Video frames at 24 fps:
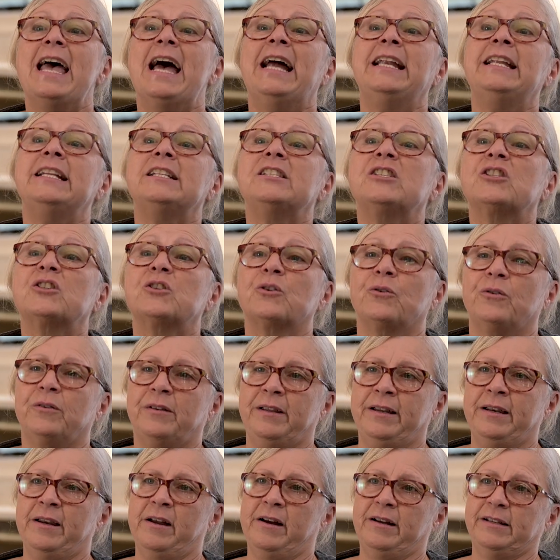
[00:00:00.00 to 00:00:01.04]
and it's
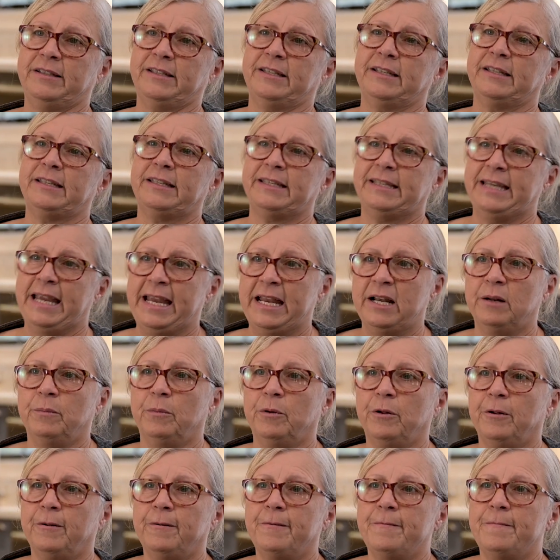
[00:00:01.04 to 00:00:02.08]
certainly not
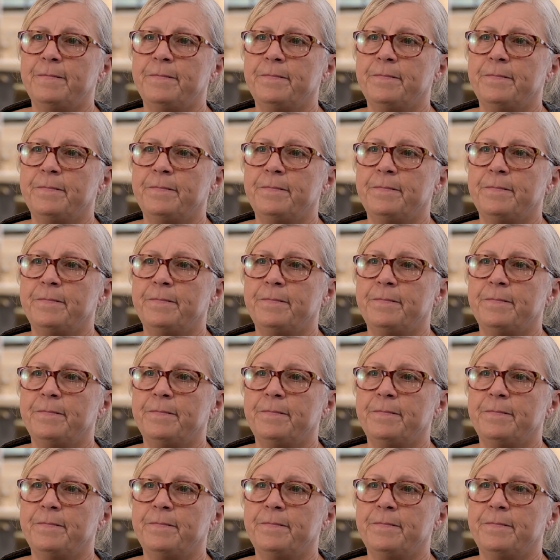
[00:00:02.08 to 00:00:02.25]
sustainable.